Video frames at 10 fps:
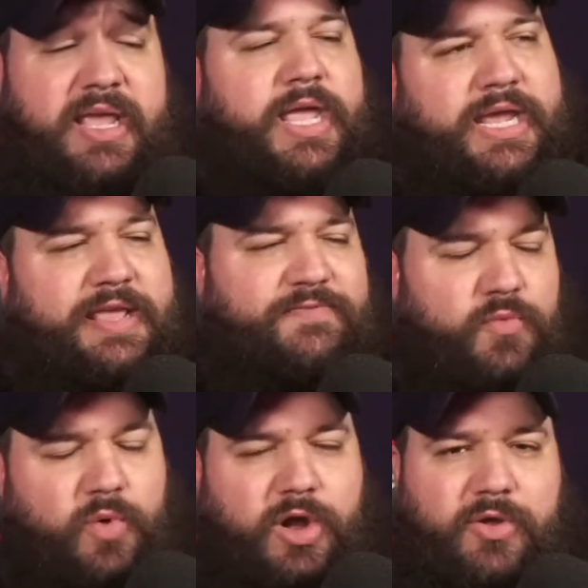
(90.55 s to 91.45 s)
It can
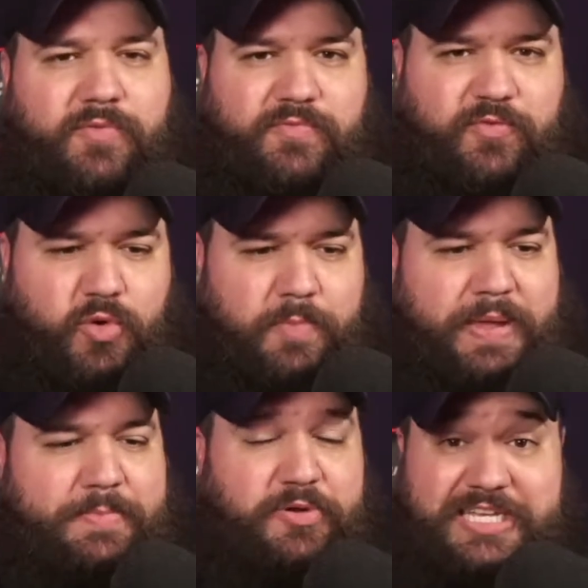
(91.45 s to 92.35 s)
even work for
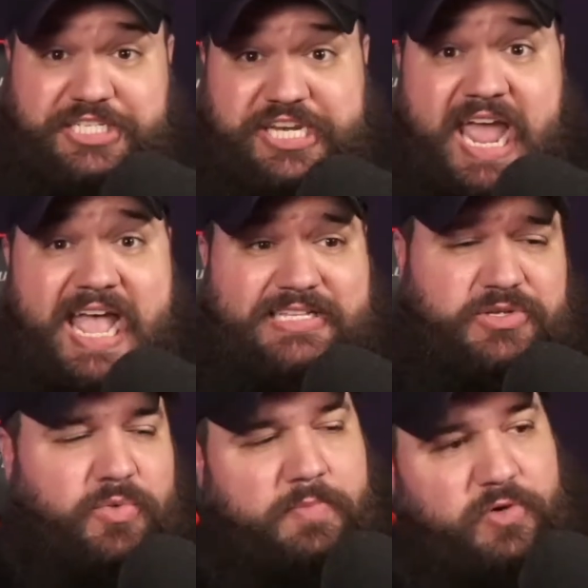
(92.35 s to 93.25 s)
people in chat,
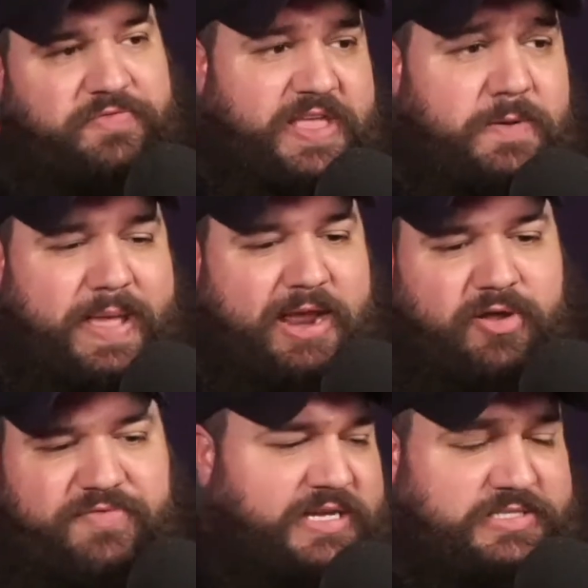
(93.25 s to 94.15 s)
so remove their
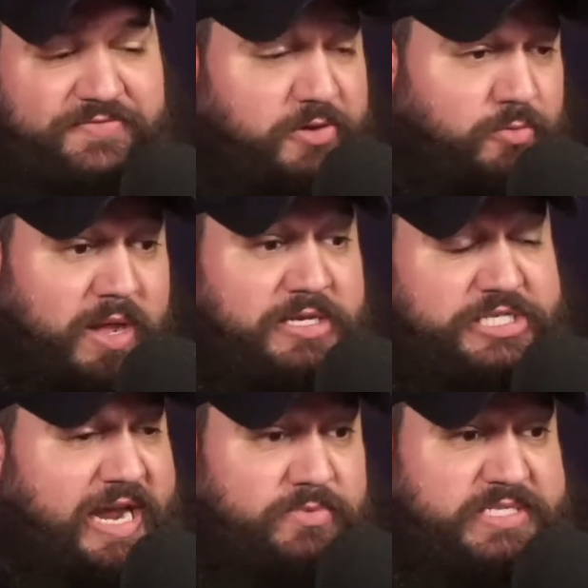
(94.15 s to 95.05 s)
background. If you're
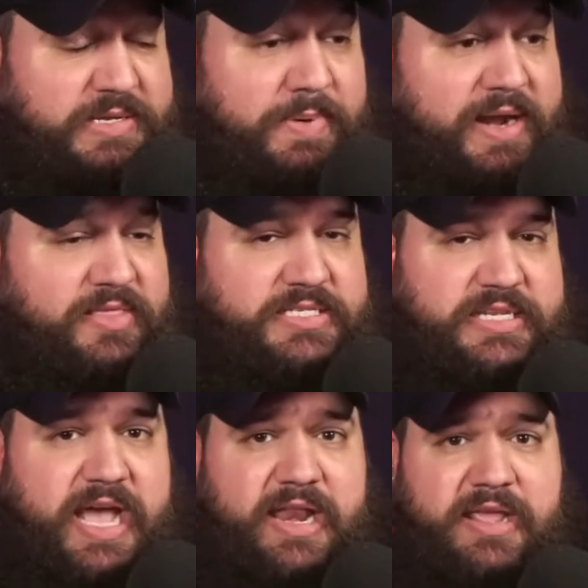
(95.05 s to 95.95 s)
chatting with somebody that's
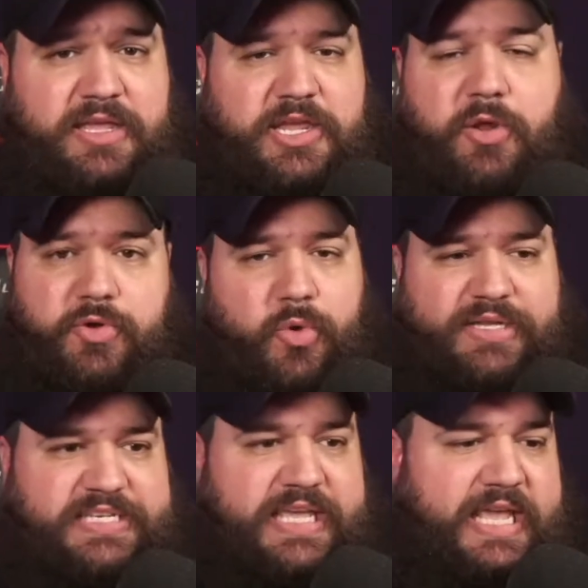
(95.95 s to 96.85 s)
got, you know,
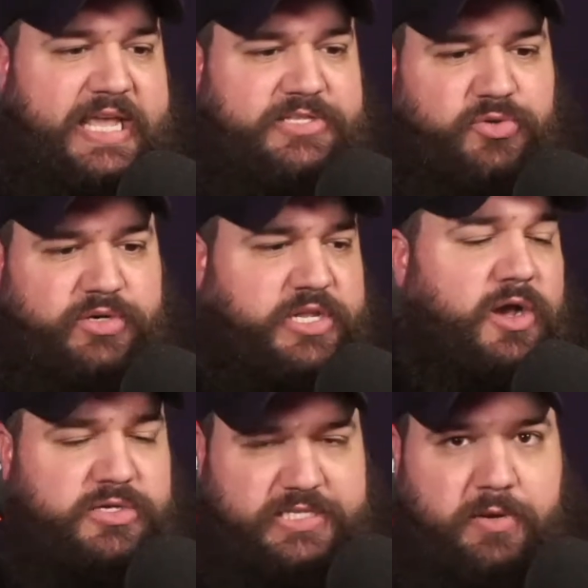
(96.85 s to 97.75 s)
noisy kids or
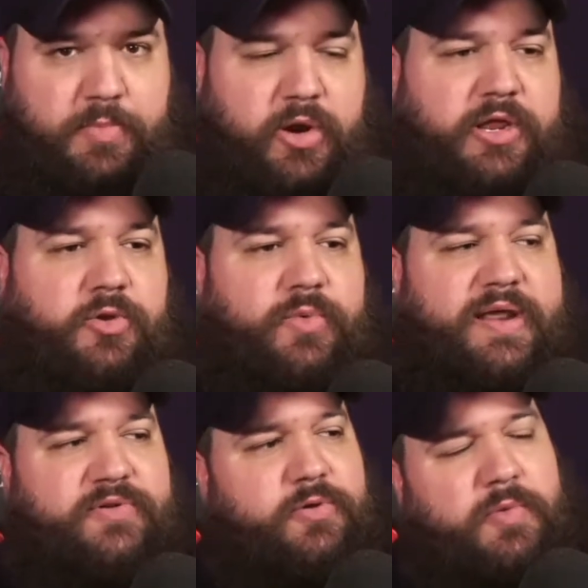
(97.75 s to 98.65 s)
dogs that are barking or
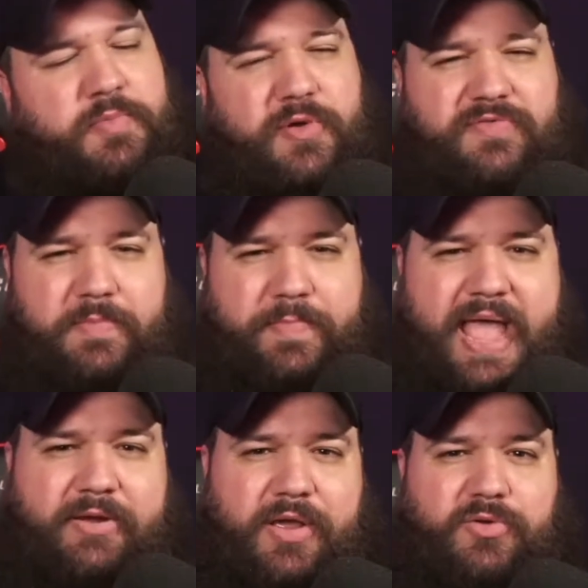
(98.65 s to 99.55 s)
whatever, it'll remove the
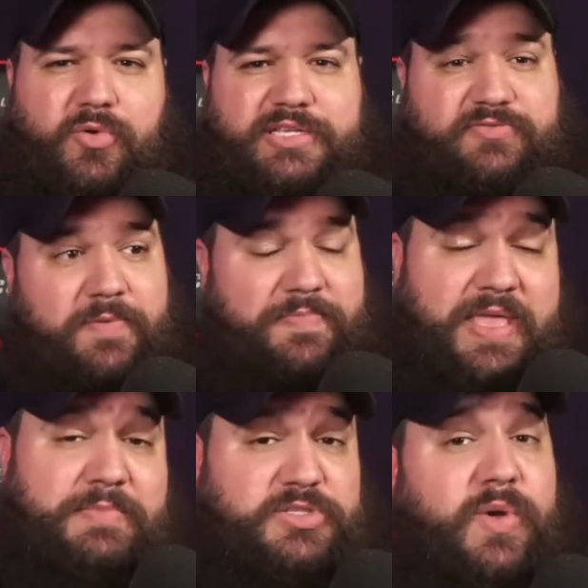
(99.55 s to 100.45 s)
background noise from
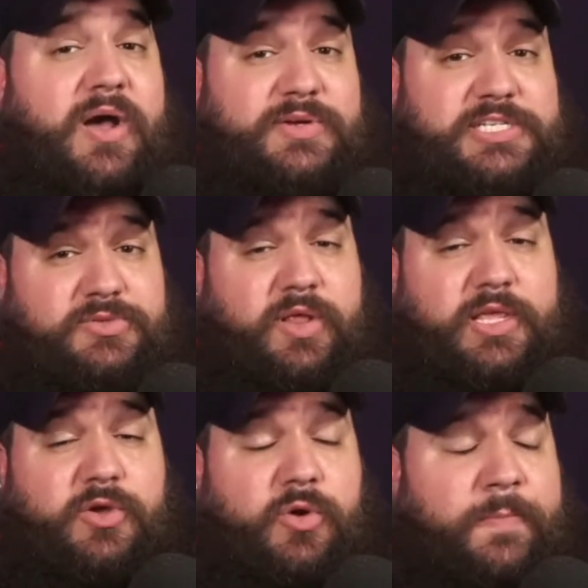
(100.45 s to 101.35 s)
them as well, which is
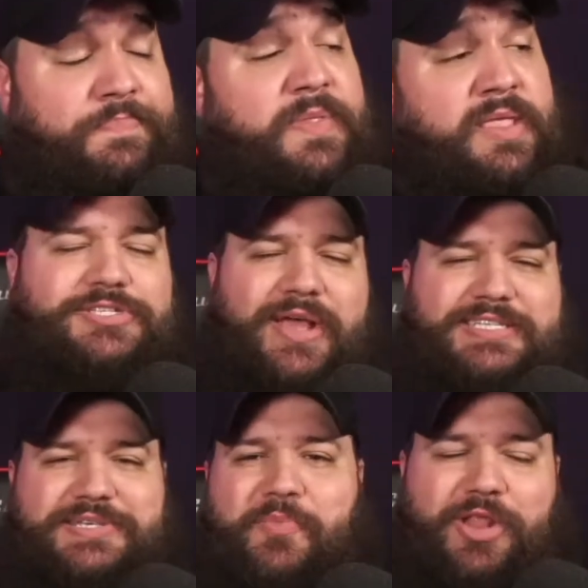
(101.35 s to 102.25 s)
really cool. It also
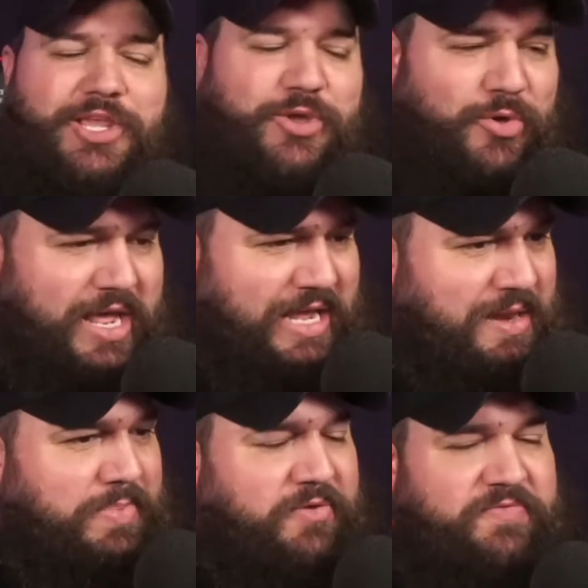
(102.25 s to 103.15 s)
has some really cool like
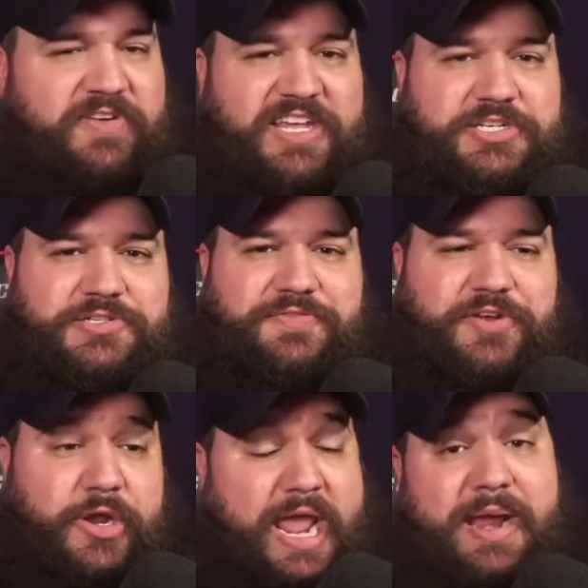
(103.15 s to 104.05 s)
inbuilt features for
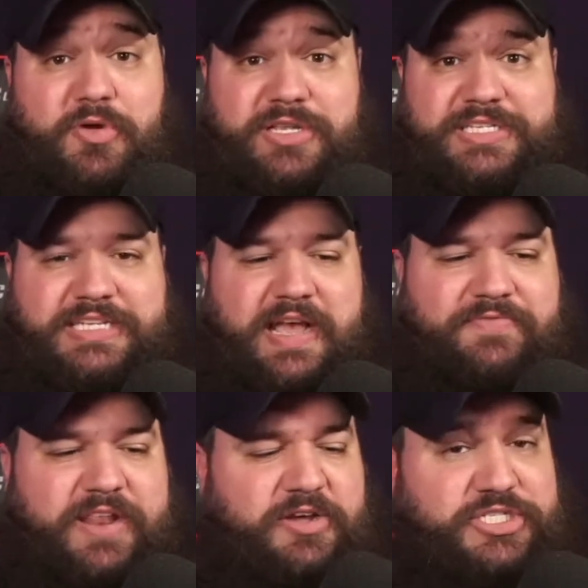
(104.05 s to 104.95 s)
your camera and
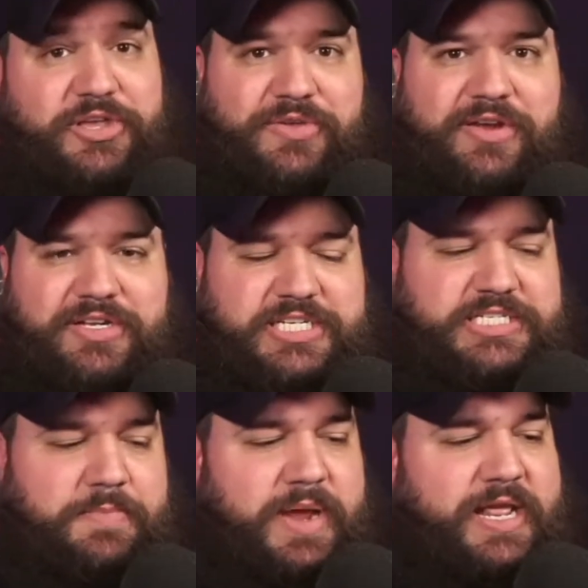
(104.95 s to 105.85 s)
stuff that I'll show you here in
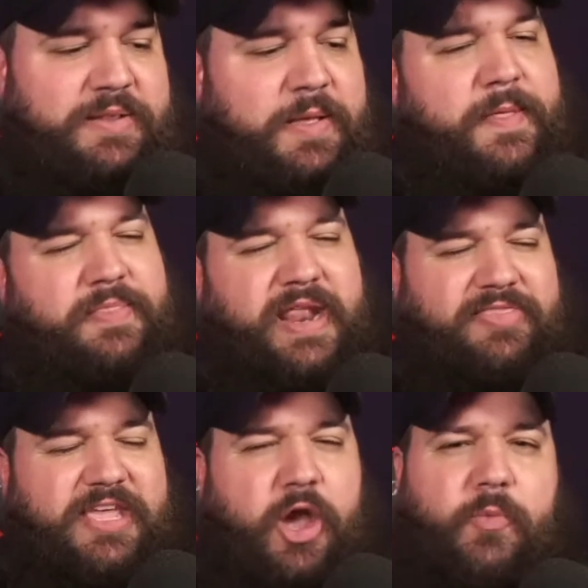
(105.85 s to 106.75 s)
just a minute, that I
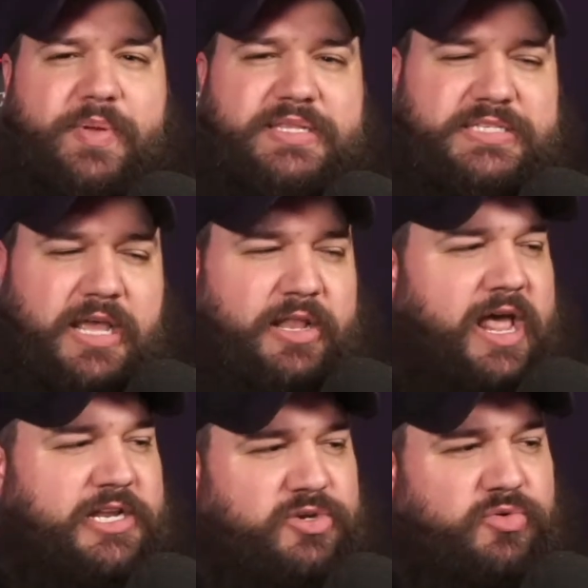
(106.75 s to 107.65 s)
think opens a
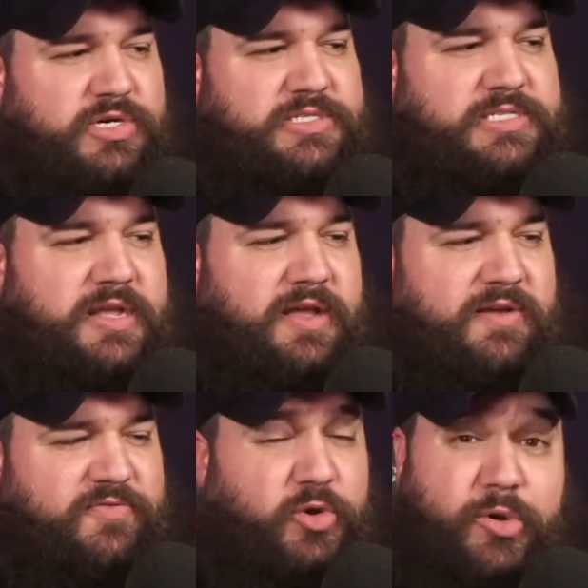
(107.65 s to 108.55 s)
lot of doors
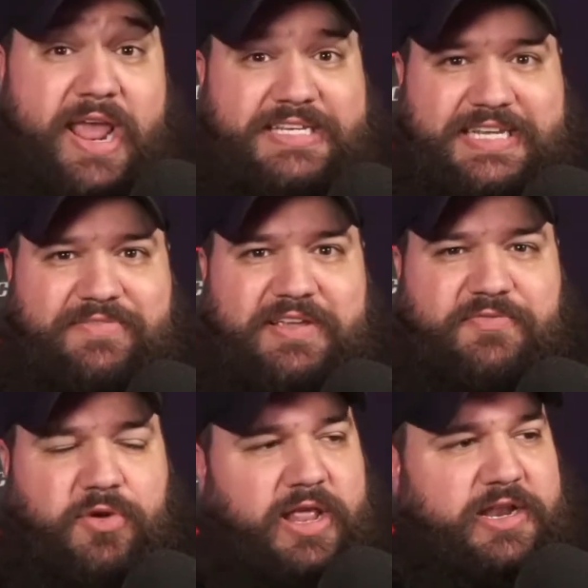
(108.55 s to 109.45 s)
for creativity
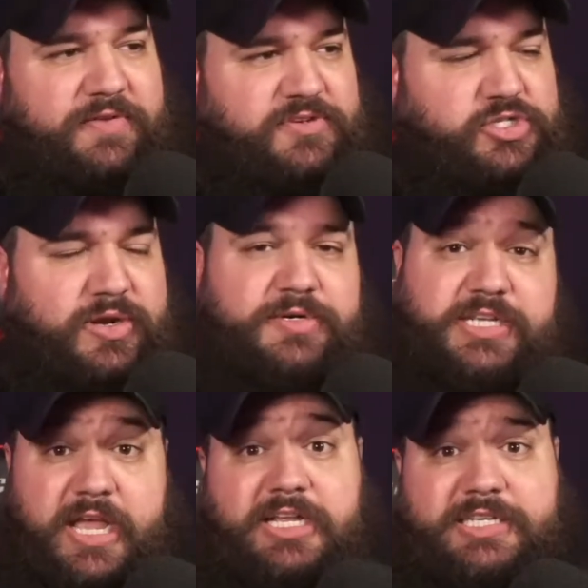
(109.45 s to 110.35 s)
for a lot of different streamers
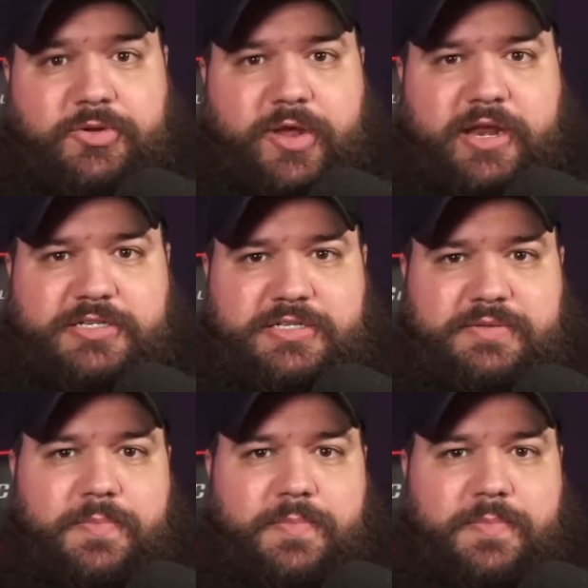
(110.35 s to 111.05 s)
and content creators.